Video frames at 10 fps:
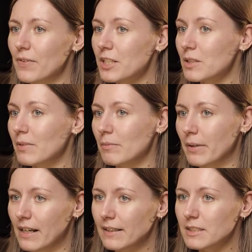Refreshable
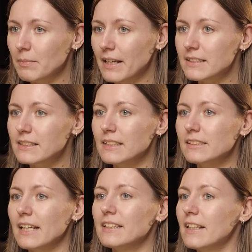braille displays
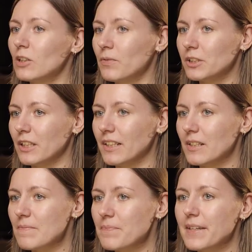sit at the end of a chain.
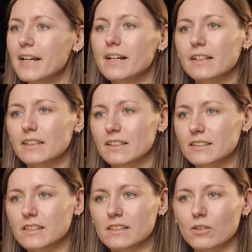The
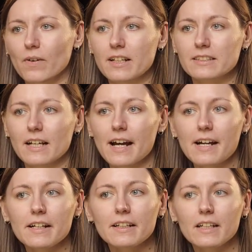screen reader queries the
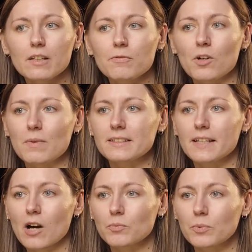hierarchy, formats
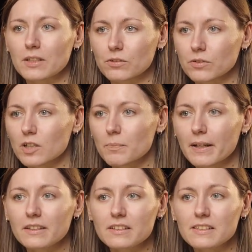the output into dot
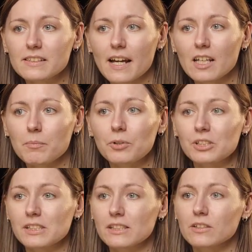patterns, and
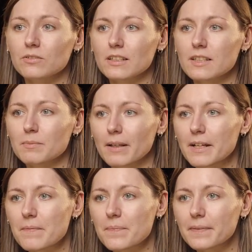pushes it to the
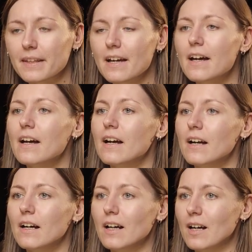display.
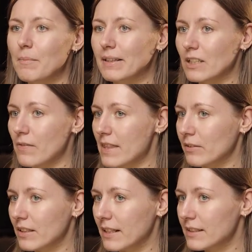A button
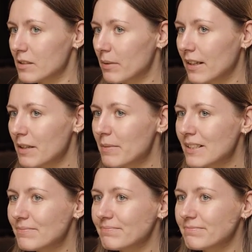without an accessible
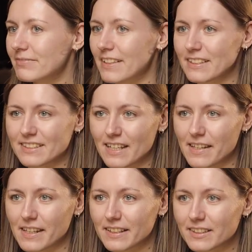label renders
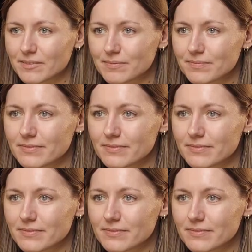nothing.